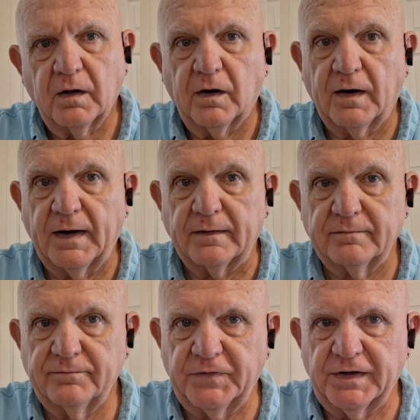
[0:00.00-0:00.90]
All right,
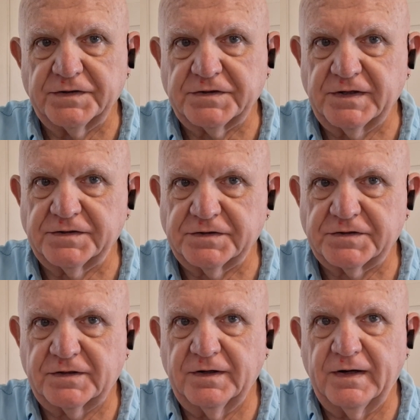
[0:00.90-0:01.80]
it says it's
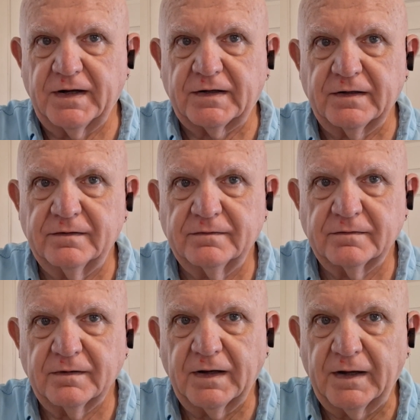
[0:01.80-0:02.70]
connected.
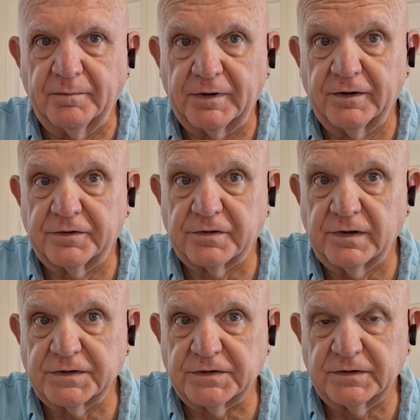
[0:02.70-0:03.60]
I'm going to
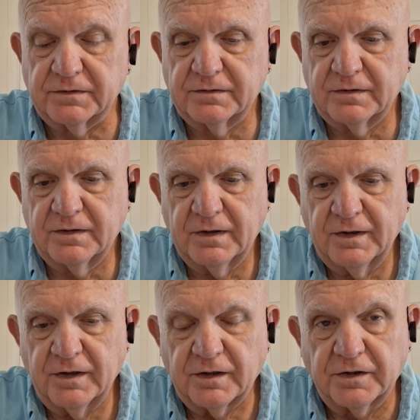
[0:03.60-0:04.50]
trust it.
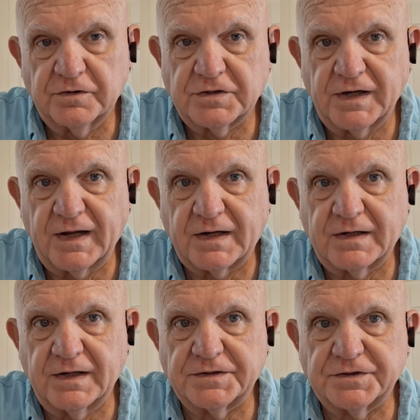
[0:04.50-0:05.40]
Usually I
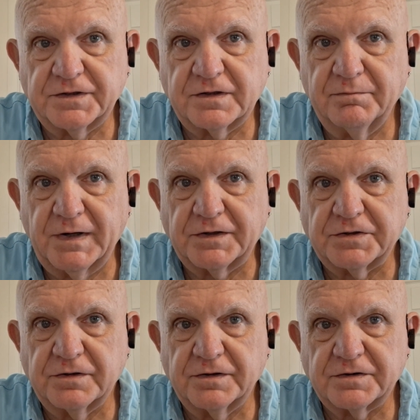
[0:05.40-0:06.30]
test it to make
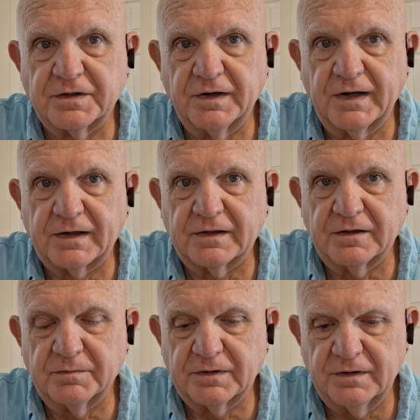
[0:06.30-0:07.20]
sure it's
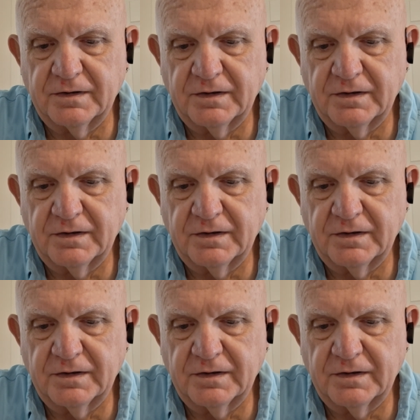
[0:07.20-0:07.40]
connected, but